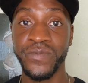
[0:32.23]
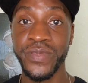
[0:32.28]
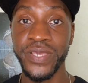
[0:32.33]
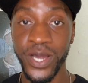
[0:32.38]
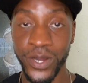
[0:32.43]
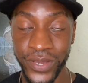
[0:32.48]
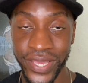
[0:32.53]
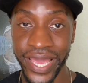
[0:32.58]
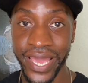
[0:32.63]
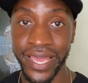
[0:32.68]

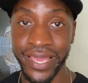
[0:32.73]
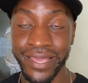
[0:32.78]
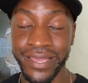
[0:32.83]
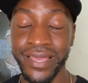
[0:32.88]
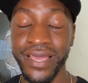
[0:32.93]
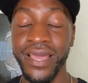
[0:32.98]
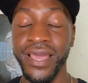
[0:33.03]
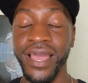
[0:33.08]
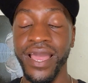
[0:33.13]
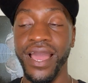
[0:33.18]
Okay.
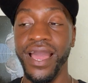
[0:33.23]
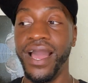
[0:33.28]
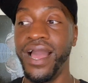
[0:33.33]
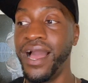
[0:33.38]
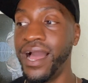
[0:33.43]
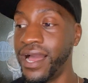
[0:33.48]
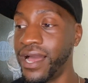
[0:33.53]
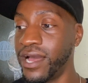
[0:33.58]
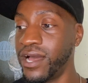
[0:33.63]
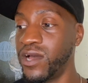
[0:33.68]

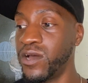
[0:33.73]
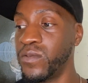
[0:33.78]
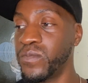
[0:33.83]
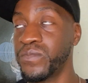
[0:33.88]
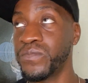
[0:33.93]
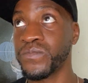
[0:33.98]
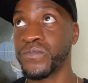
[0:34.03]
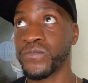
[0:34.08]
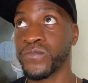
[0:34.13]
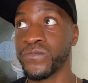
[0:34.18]

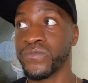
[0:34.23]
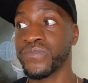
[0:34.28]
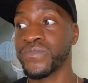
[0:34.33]
Um,